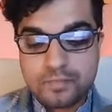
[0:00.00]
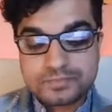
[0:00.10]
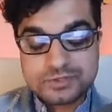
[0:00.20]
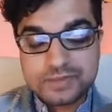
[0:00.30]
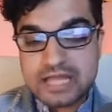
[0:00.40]

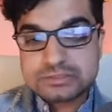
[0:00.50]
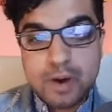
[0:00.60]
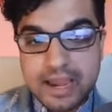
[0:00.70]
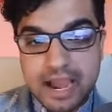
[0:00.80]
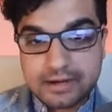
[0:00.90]
so that's
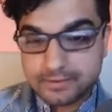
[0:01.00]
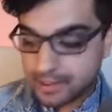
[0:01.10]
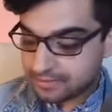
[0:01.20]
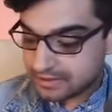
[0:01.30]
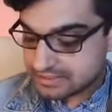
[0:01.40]
why I, do,
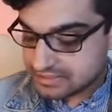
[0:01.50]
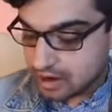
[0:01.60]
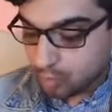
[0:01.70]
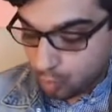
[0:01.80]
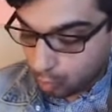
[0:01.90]
I think it's
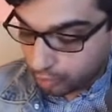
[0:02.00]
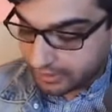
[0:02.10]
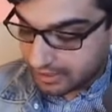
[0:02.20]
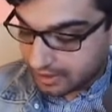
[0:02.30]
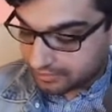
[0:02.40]
not
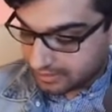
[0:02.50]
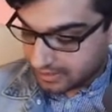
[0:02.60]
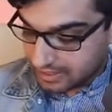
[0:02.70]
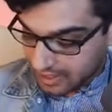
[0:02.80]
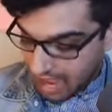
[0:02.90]
working. I
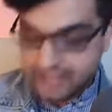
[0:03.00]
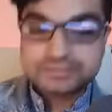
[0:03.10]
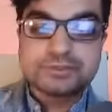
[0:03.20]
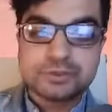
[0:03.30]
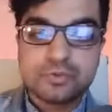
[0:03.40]
think it has
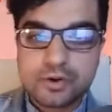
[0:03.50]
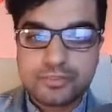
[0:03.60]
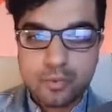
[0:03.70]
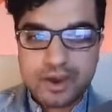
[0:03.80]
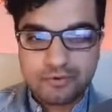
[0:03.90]
to do with
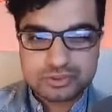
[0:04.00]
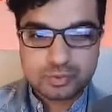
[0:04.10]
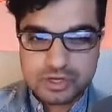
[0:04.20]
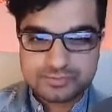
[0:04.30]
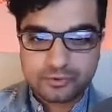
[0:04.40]
the way
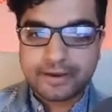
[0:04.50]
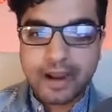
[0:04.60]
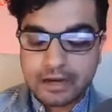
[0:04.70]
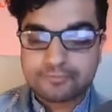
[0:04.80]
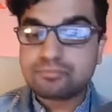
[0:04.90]
Russell Westbrook
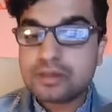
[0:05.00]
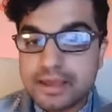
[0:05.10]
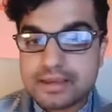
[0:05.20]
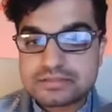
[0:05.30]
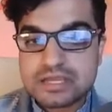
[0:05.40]
kind of
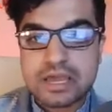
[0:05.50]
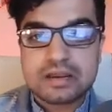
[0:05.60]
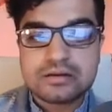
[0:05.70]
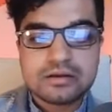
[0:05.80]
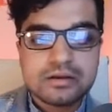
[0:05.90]
plays,
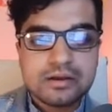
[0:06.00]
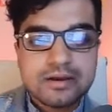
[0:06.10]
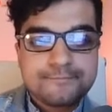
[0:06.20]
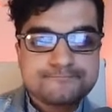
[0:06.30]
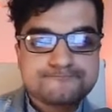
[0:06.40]
and
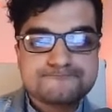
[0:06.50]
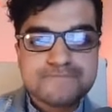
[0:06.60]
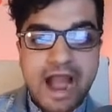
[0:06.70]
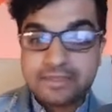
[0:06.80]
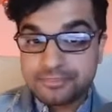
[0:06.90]

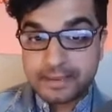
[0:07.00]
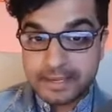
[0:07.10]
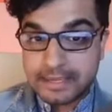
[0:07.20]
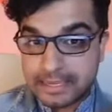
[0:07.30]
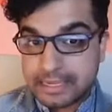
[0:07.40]
I
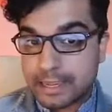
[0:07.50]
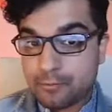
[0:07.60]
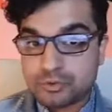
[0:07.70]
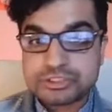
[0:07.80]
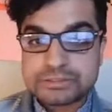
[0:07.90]
think he it
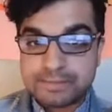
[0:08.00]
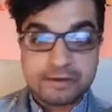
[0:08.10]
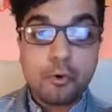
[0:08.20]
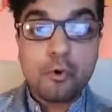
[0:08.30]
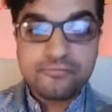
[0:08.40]
would
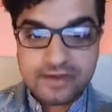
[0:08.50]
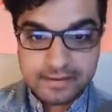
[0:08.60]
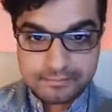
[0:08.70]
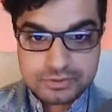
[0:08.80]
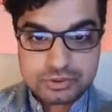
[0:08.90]
behoove
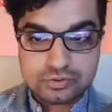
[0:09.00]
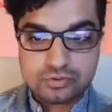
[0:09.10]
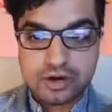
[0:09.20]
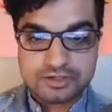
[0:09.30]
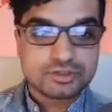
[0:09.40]
him
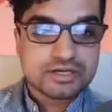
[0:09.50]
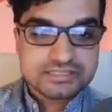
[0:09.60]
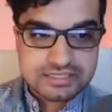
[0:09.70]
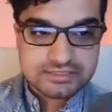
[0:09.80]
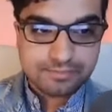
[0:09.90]
to
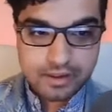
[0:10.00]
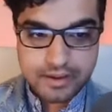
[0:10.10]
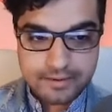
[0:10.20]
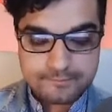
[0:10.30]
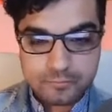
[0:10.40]
adjust his
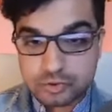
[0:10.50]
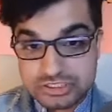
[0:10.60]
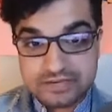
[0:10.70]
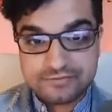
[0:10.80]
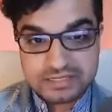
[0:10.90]
play. We'll
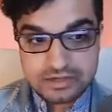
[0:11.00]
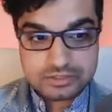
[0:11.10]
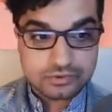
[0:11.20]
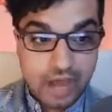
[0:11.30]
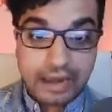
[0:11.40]
see if he
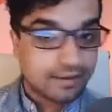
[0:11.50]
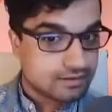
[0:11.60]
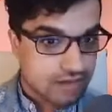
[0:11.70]
does or not in